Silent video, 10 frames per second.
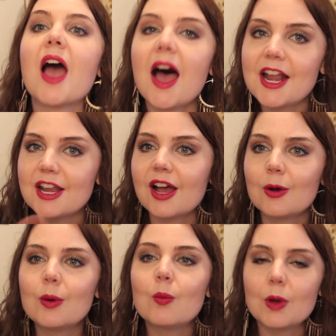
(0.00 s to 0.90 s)
I
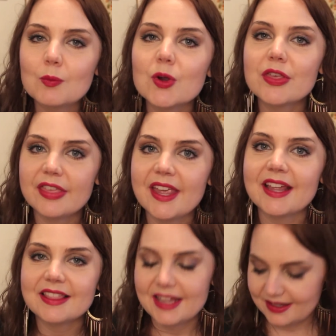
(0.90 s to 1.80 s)
know one more
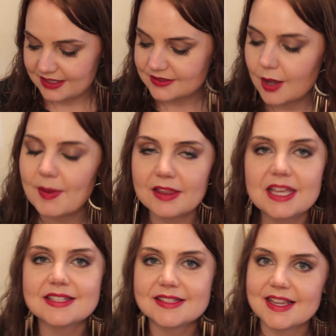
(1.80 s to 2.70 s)
thing that is on my
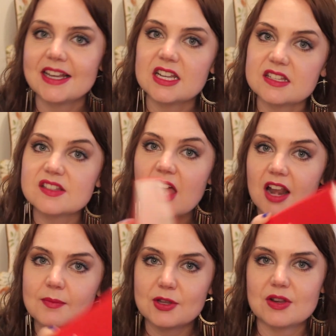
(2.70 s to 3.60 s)
list, and it is
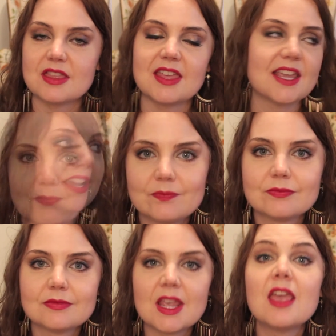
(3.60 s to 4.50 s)
not a beauty thing.
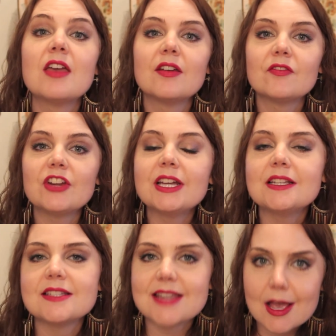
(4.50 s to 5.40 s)

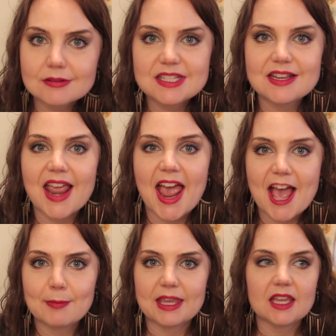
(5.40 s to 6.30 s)
Freaking Downton
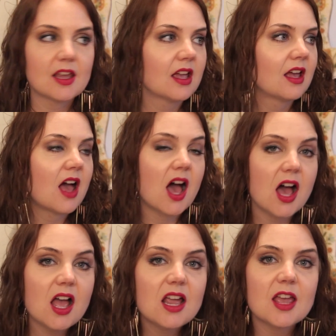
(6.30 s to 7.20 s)
Abbey.
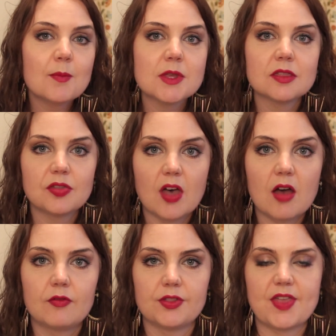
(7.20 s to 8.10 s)
I am in
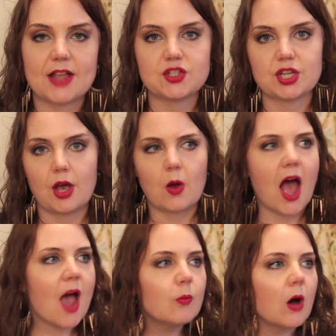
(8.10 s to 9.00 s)
love with that show.
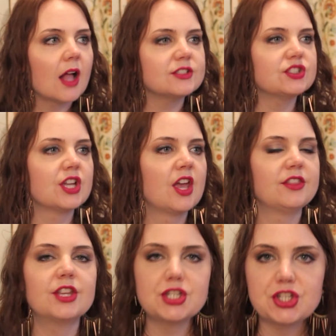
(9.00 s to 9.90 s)
I watch
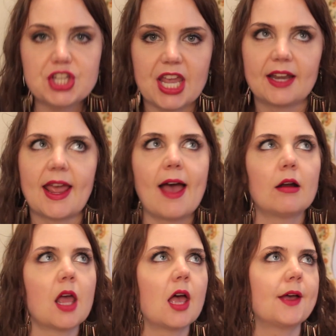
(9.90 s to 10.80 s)
the shit
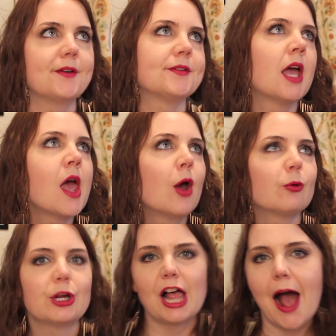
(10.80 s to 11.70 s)
out of
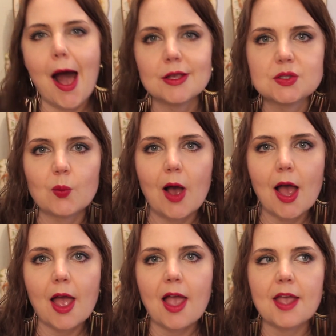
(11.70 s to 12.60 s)
Real
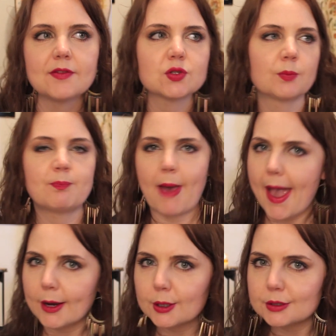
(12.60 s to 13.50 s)
Housewives or
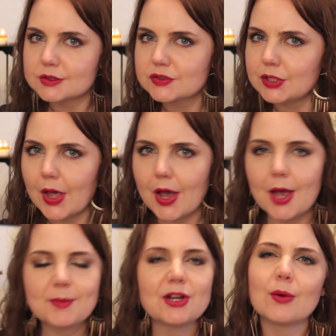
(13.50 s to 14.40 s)
Bad Girls
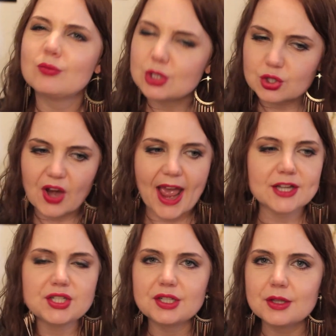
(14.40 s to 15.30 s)
Club. You know, the
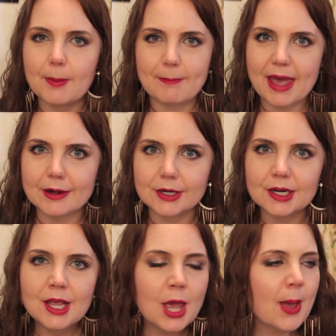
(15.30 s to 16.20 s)
trashier the
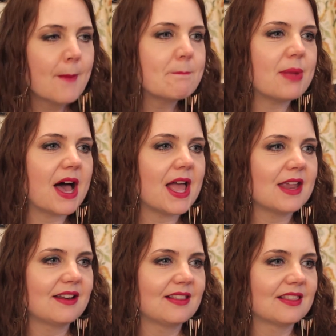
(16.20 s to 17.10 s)
better.
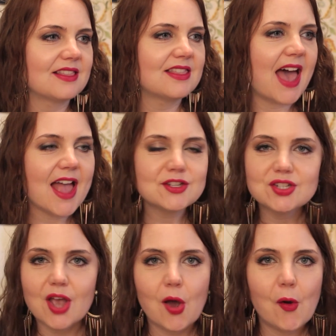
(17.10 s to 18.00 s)
But that
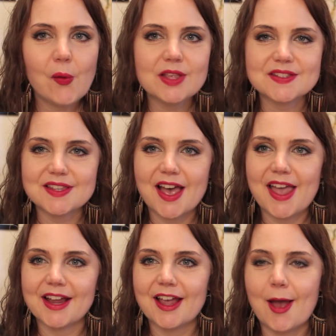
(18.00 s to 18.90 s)
show is
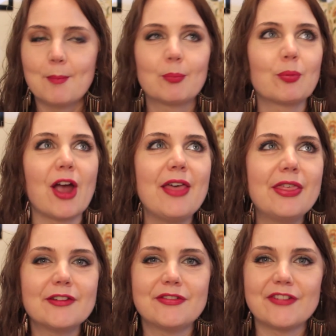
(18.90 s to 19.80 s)
like a
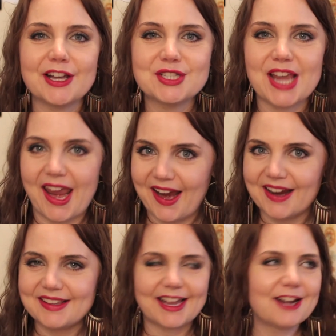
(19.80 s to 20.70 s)
breath of fresh
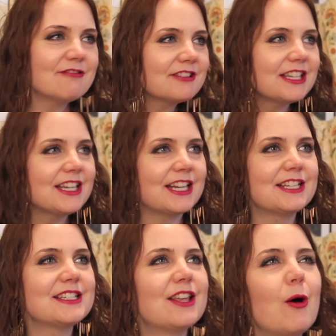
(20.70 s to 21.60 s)
air. Like, I don't really get
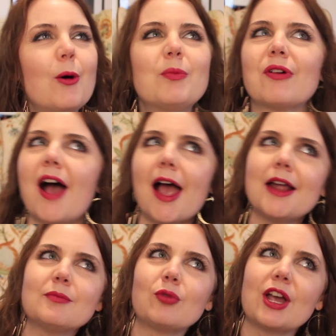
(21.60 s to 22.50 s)
into the whole
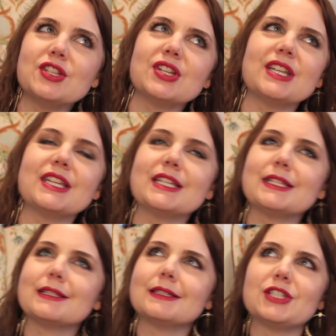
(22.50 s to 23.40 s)
Pride and
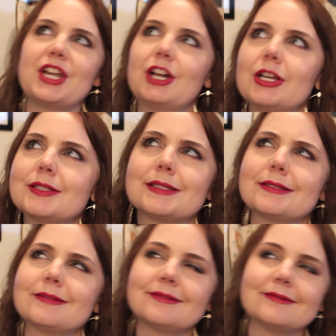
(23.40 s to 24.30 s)
Prejudice and the Jane
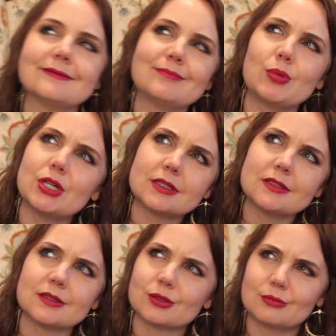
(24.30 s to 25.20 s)
Austen
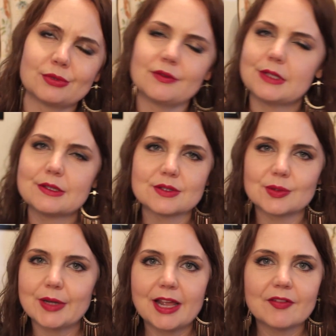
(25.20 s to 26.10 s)
books or movies or
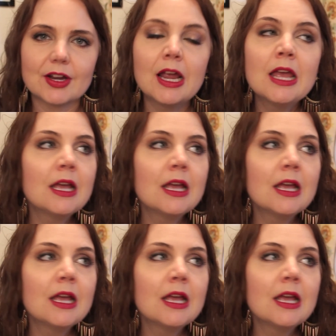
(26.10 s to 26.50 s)
whatever,